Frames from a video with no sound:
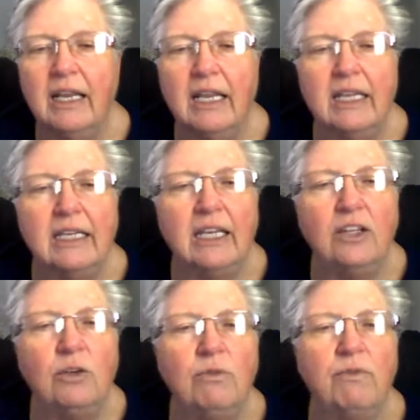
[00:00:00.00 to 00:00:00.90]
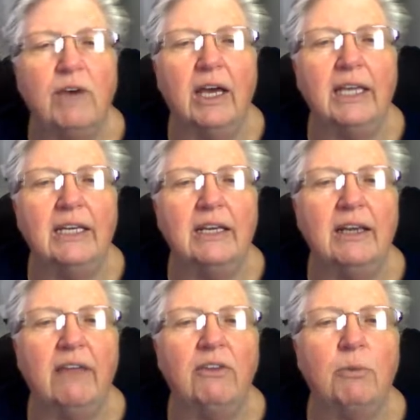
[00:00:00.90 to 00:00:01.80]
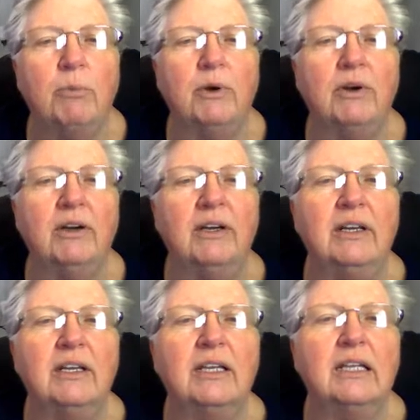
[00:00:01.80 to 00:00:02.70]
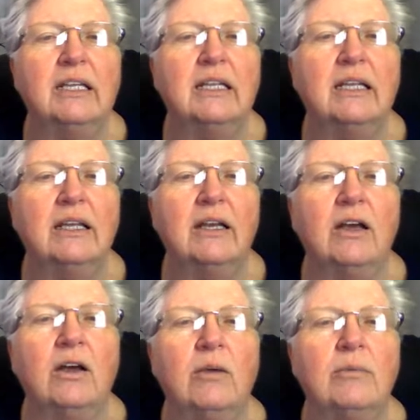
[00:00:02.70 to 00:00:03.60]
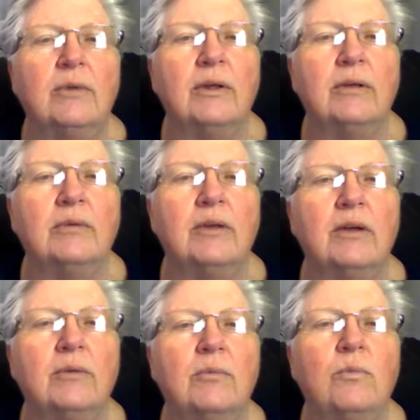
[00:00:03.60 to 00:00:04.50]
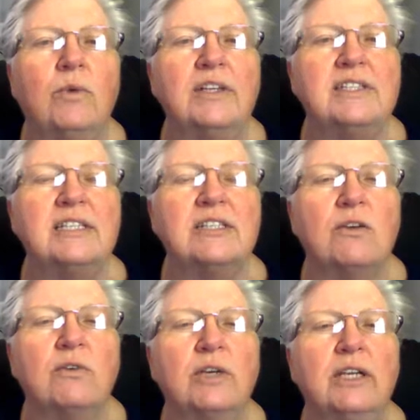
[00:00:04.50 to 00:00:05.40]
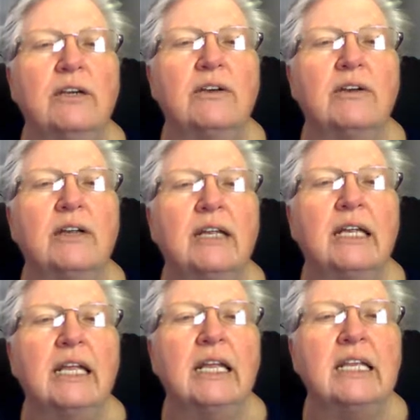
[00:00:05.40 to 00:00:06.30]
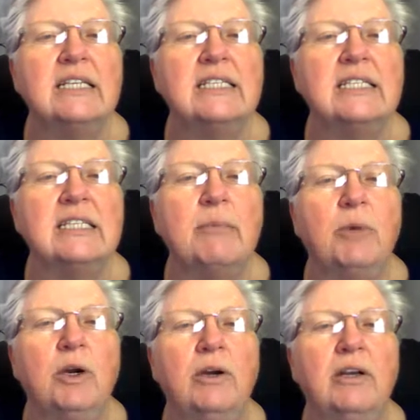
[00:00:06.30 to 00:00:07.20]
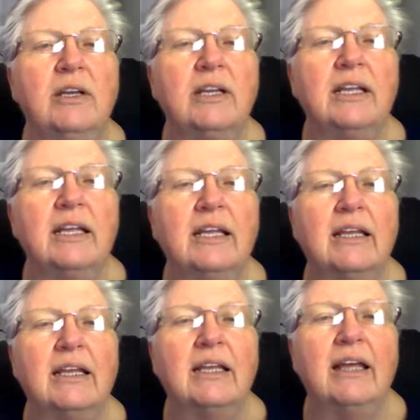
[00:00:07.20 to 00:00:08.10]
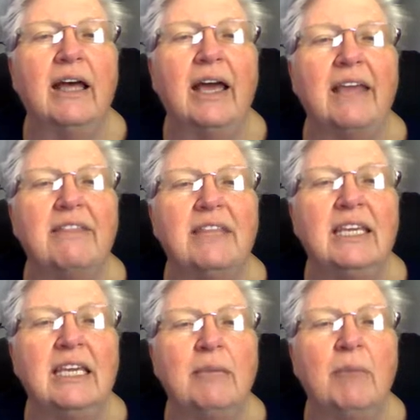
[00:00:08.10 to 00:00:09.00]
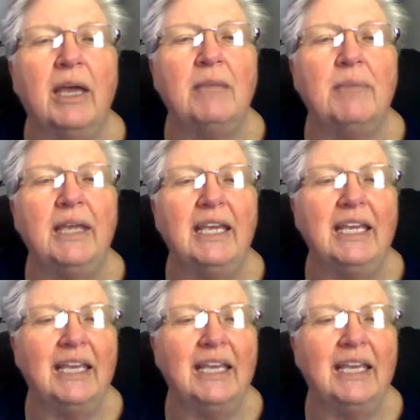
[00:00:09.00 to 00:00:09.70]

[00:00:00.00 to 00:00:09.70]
Can you find another bird? Oh, what's this over here? Is this a bird? I think it might be.